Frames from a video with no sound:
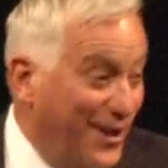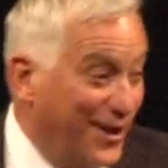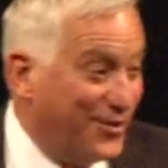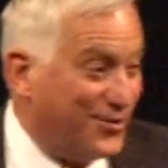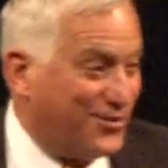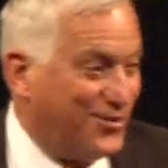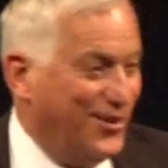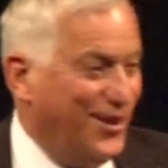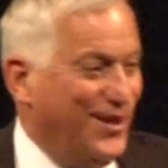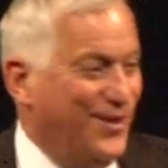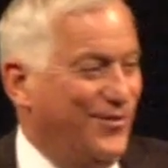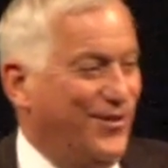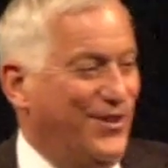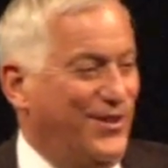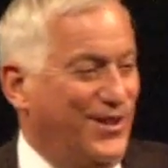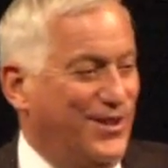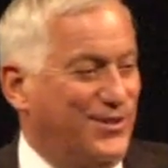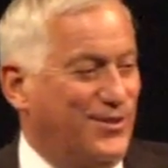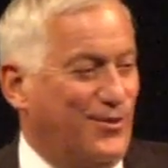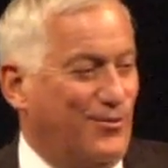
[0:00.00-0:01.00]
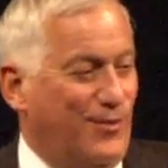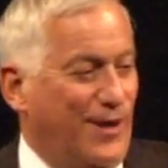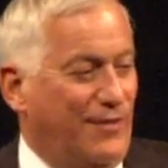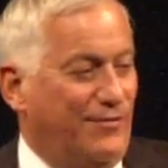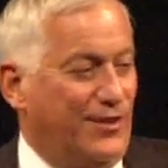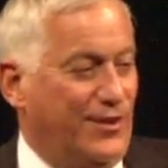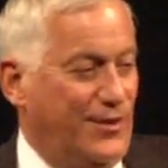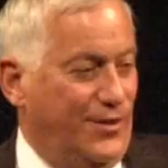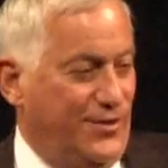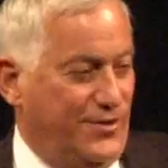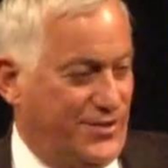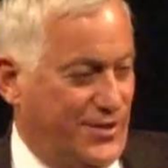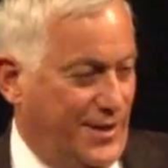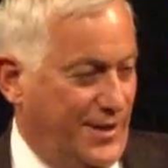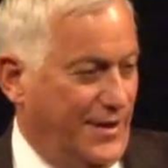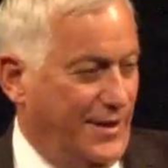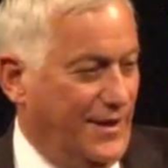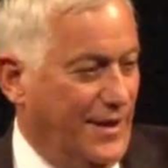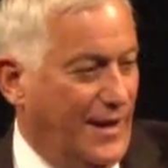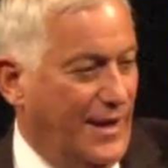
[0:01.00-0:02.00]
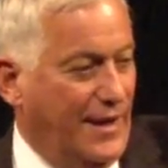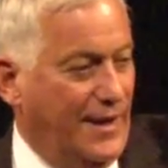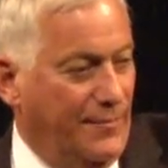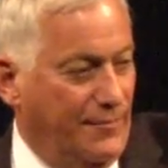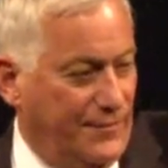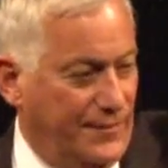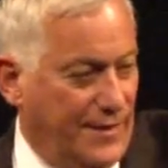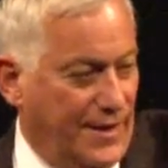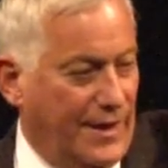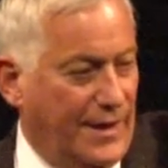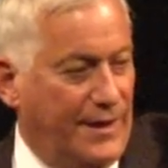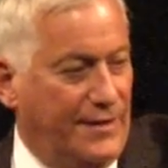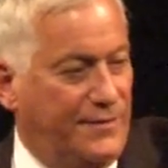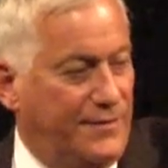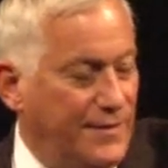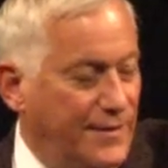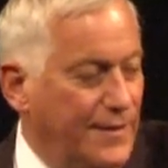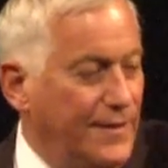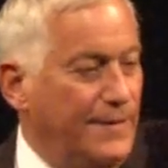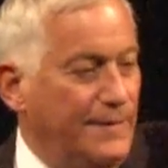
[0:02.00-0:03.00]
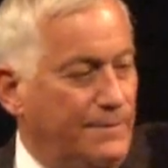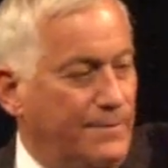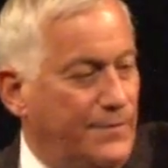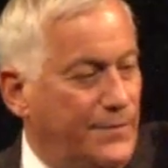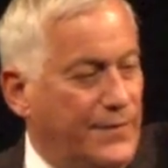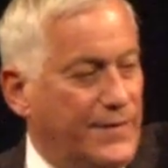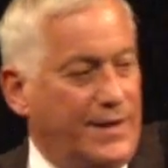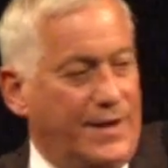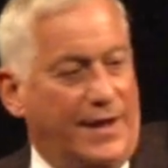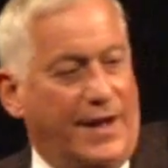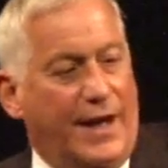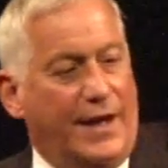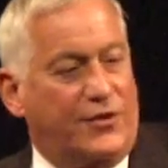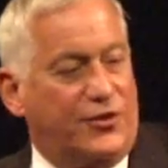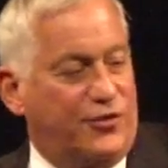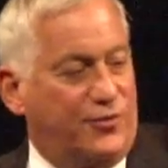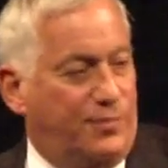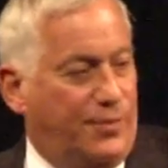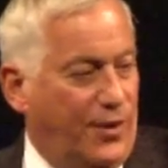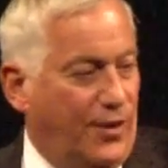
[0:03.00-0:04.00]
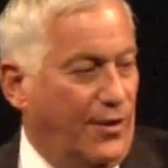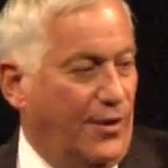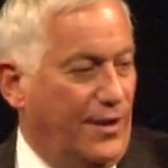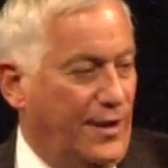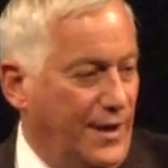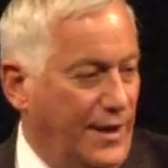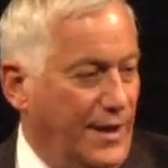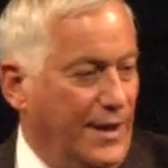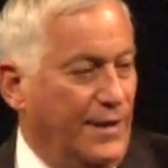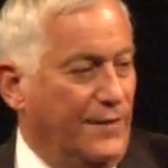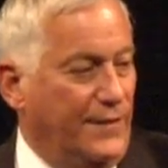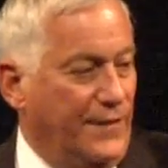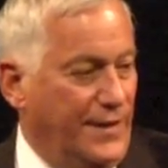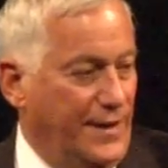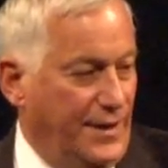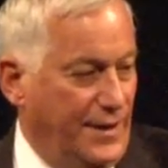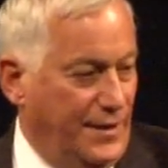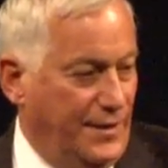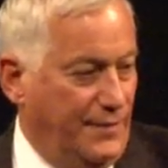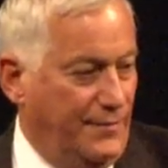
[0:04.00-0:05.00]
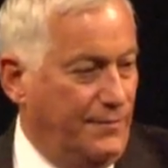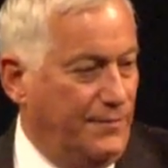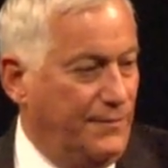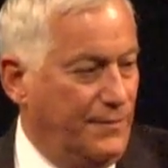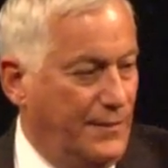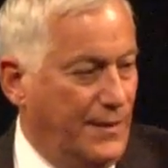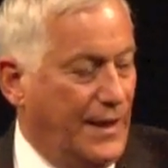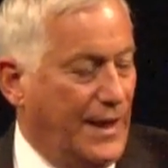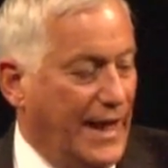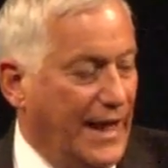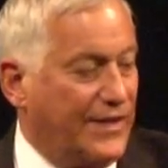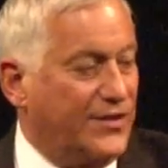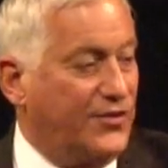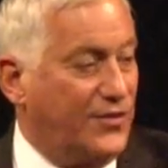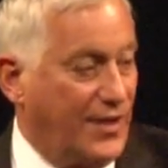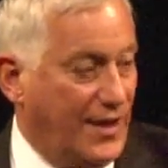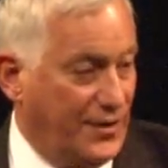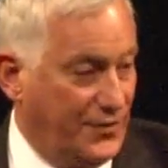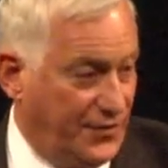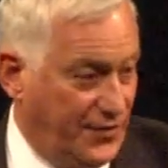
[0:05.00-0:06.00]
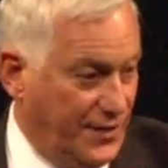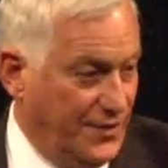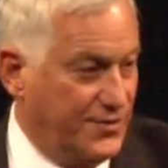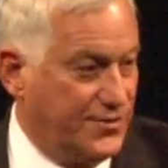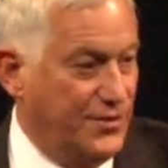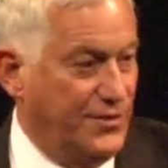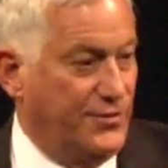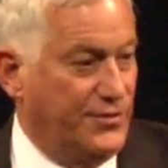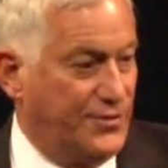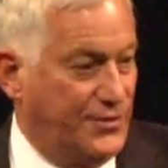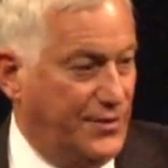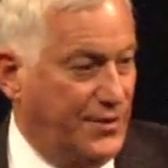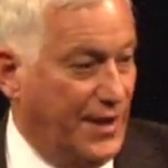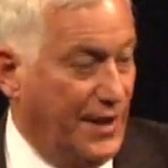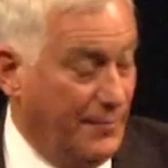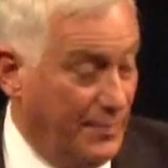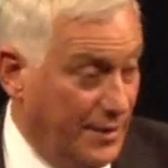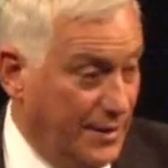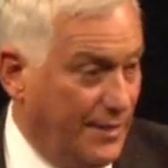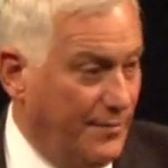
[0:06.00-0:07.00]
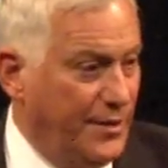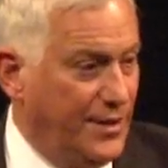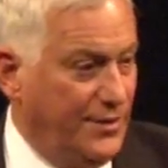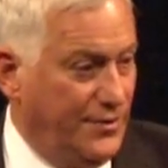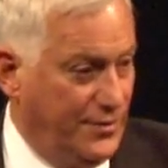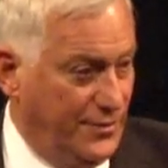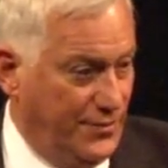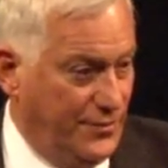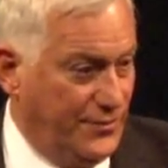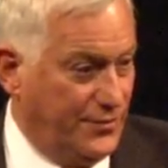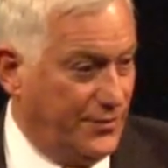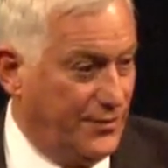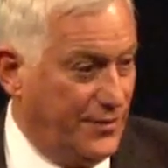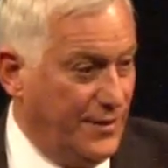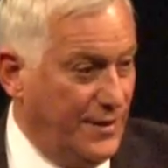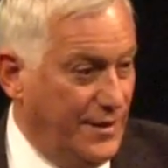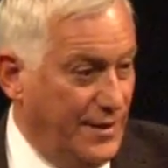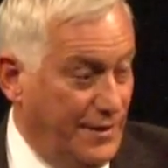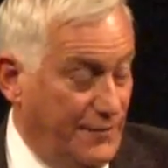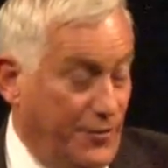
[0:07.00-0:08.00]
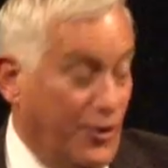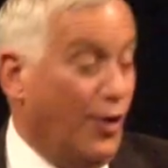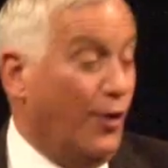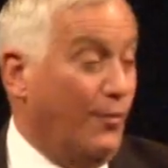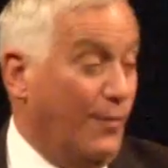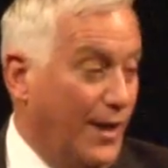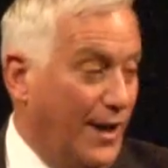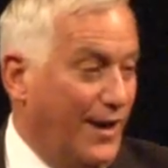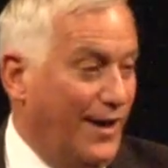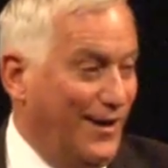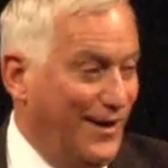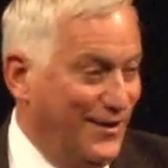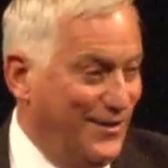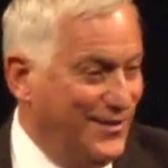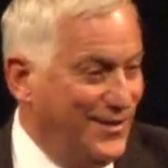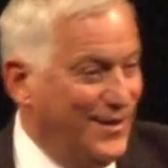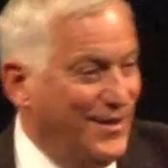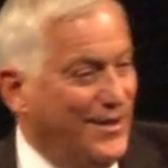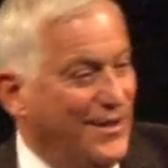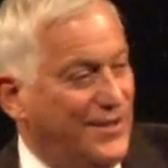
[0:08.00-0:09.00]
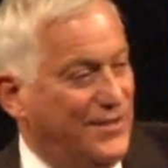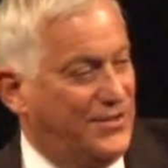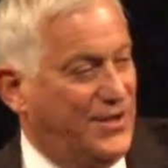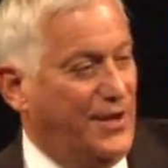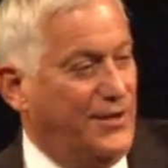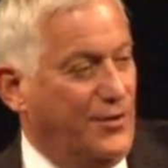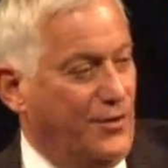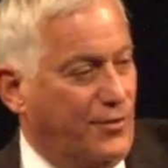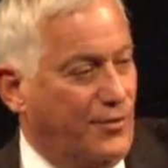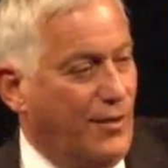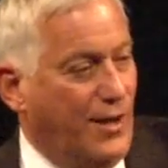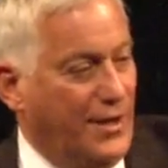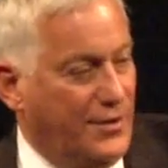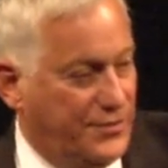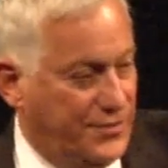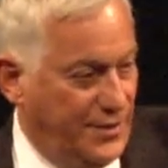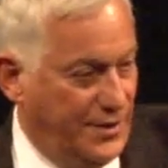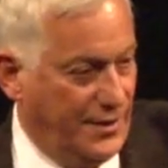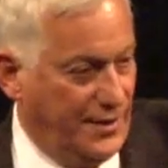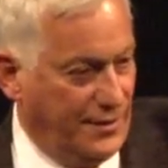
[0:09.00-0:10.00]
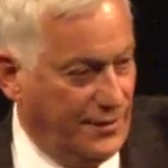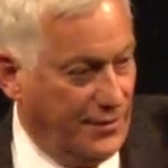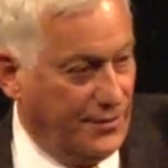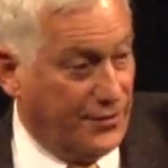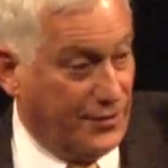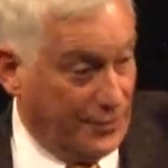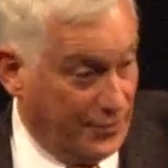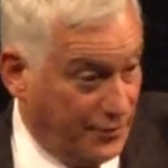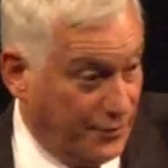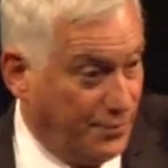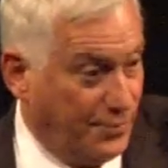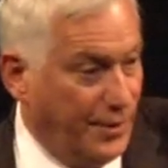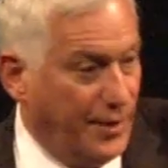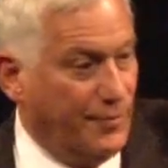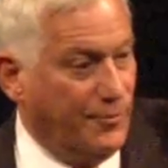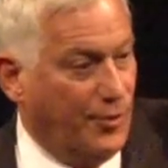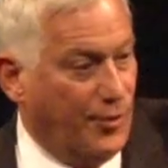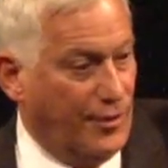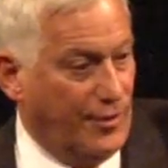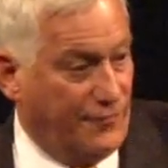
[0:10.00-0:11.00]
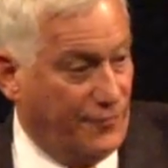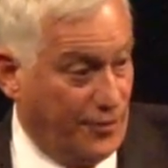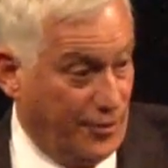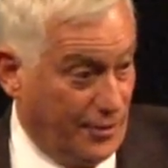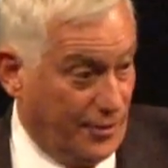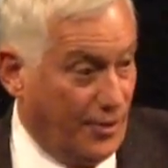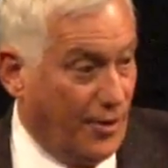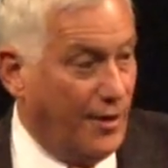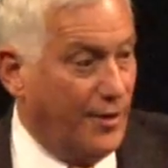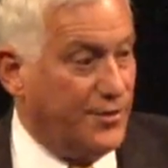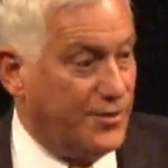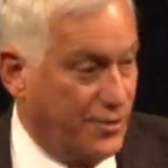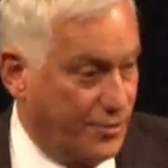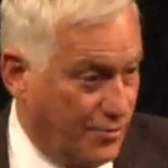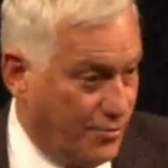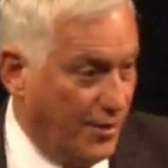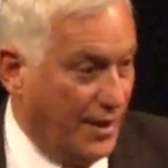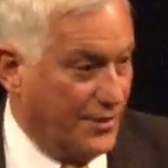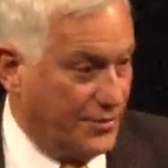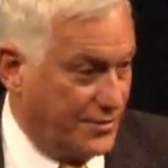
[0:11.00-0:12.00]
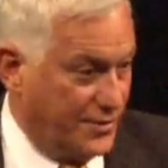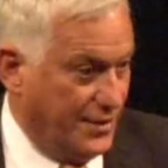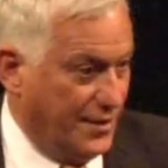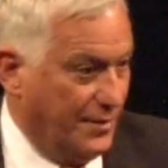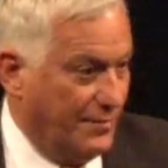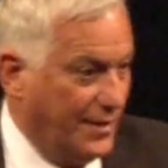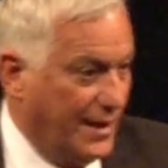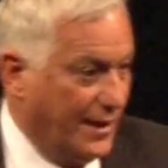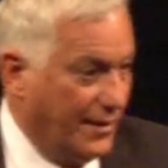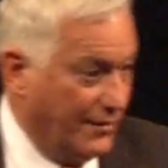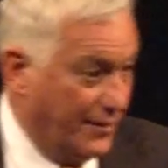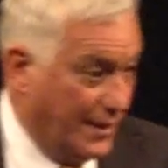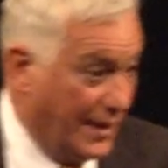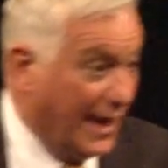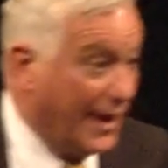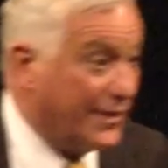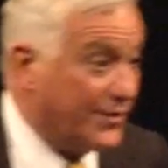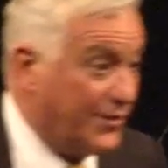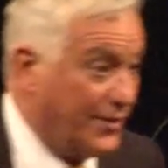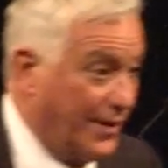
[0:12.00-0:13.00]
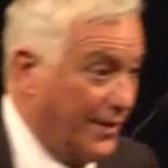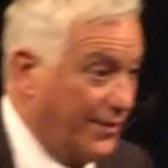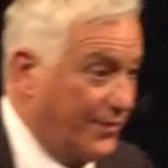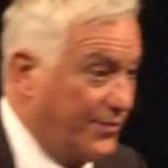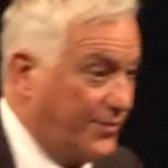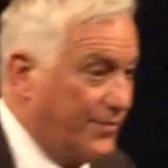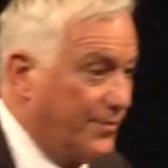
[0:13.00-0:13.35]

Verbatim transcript: history of the digital revolution, and I'm not an expert in the access issues today, but let me use, if you don't mind, take your question and use it as a springboard for a larger question about access.